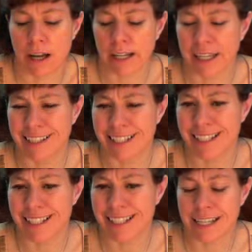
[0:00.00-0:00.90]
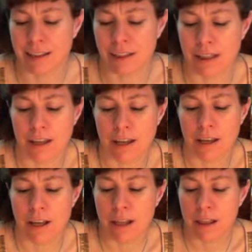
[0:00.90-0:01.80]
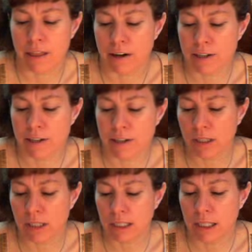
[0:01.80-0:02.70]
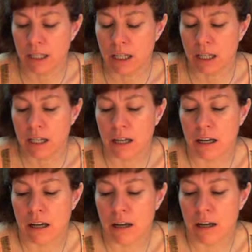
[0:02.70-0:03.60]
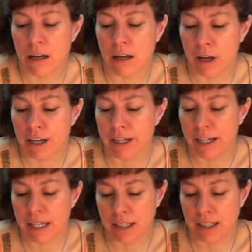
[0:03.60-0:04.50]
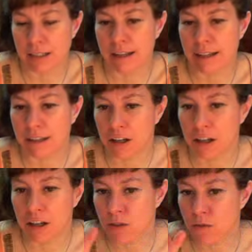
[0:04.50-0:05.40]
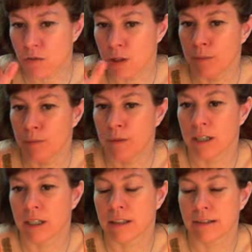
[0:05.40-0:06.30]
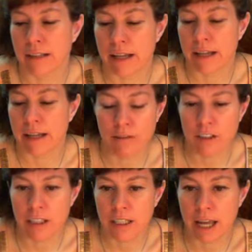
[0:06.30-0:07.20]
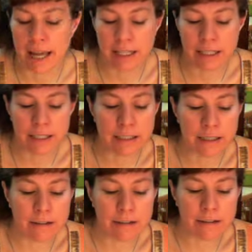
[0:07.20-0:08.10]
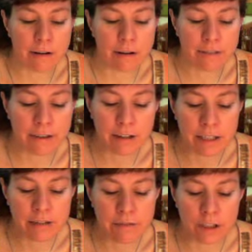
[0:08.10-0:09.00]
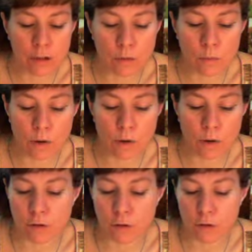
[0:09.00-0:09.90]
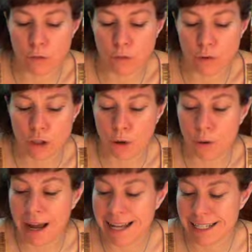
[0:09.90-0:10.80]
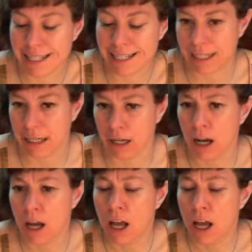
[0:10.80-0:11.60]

I can see it. There's really um, a hand that comes from heaven, and they're they're giving you whatever you you're asking.